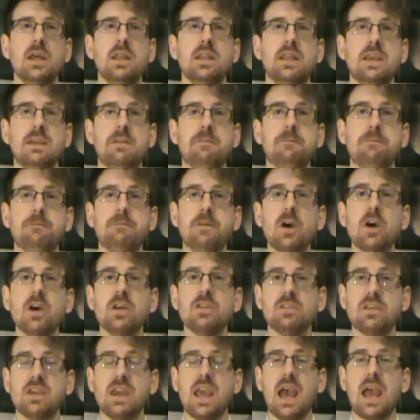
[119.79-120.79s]
The
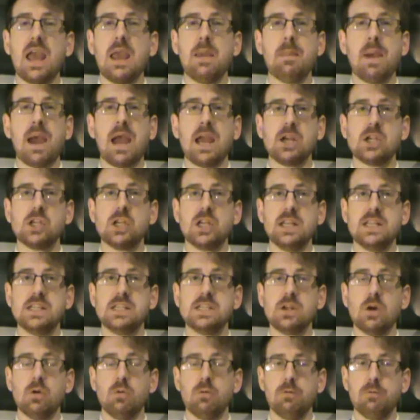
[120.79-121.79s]
first game actually
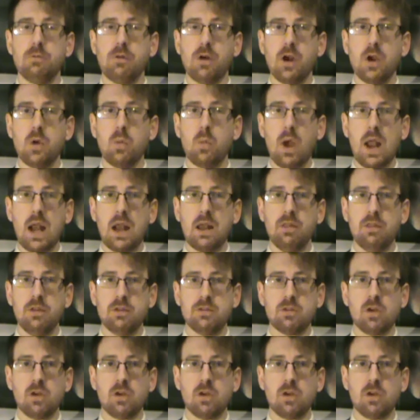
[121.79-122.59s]
sold very well at the